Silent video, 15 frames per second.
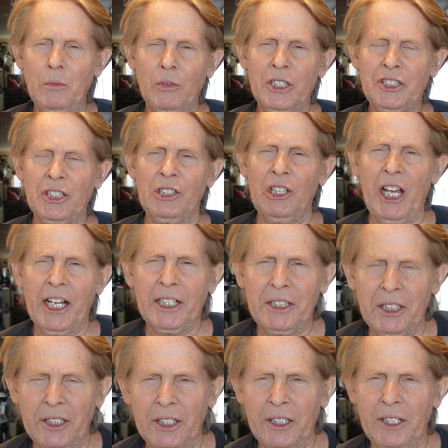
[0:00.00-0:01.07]
was
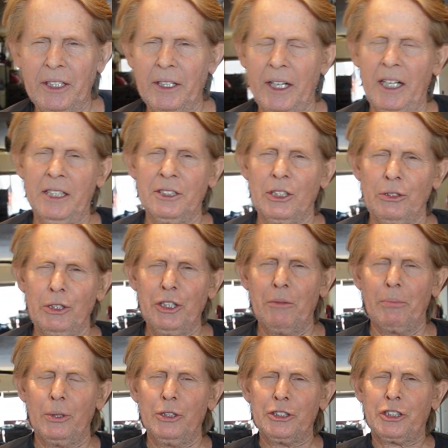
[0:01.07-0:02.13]
elected, and the
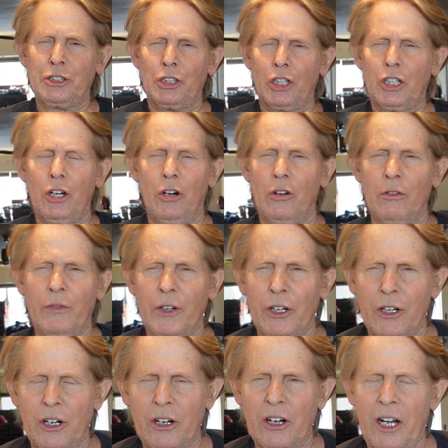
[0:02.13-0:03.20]
liberals took
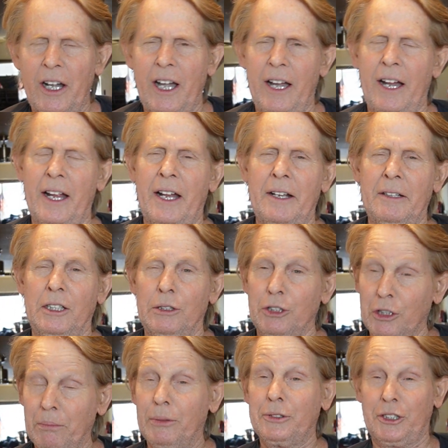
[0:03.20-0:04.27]
over, and the
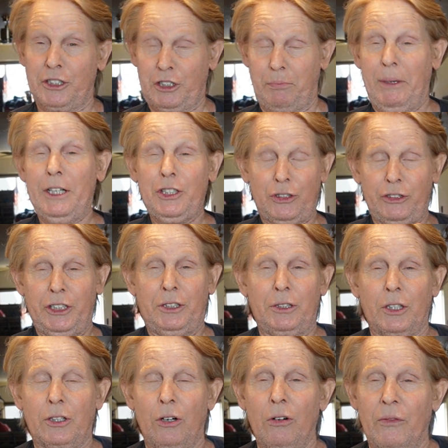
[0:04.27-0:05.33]
liberals especially
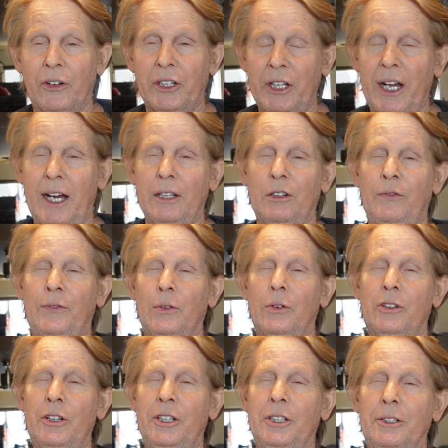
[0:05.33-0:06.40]
took over
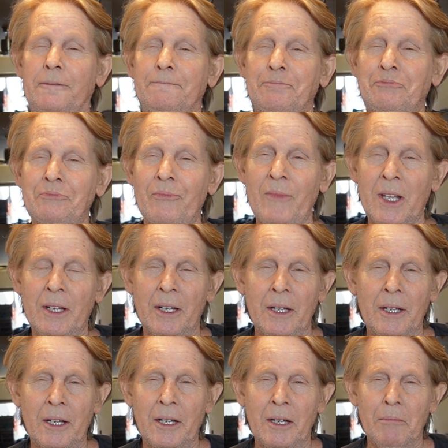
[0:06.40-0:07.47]
California.
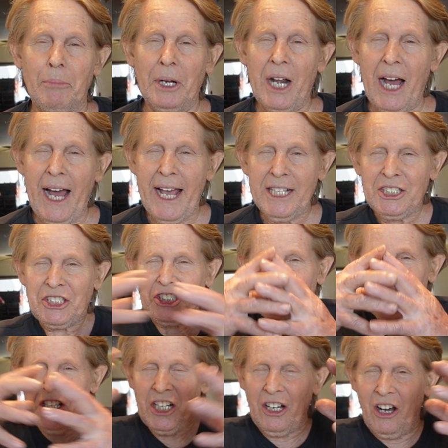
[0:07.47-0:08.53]
But I
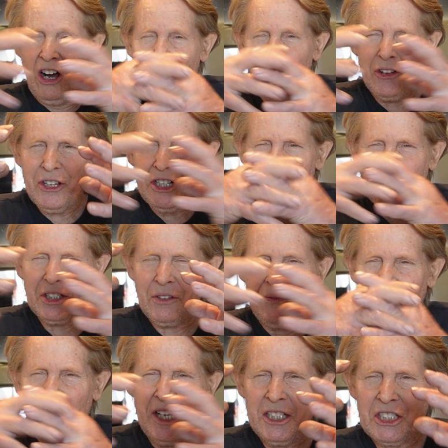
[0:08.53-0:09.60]
see all these
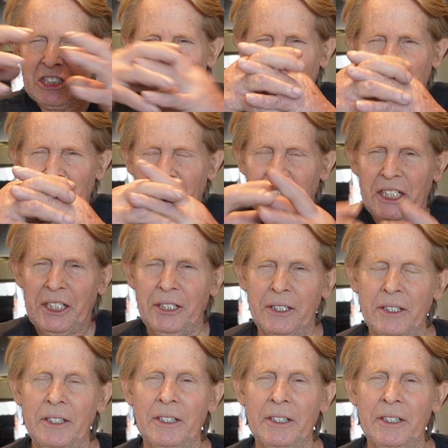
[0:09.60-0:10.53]
events linked.